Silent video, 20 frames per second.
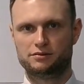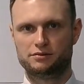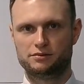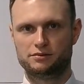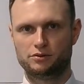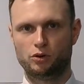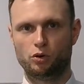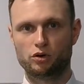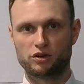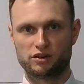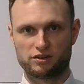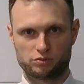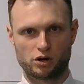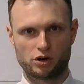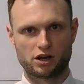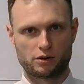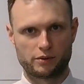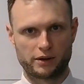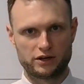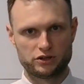all as one
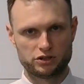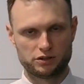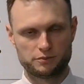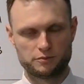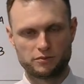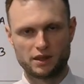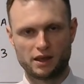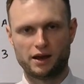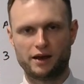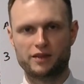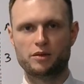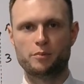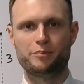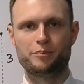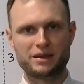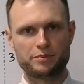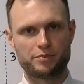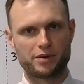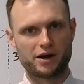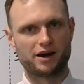equation and the
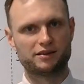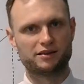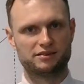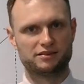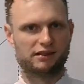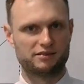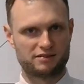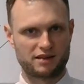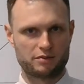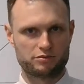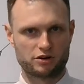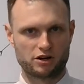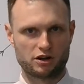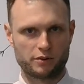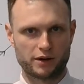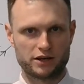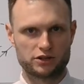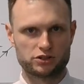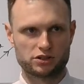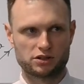B parts as a separate
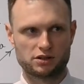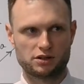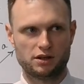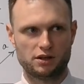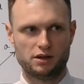equation,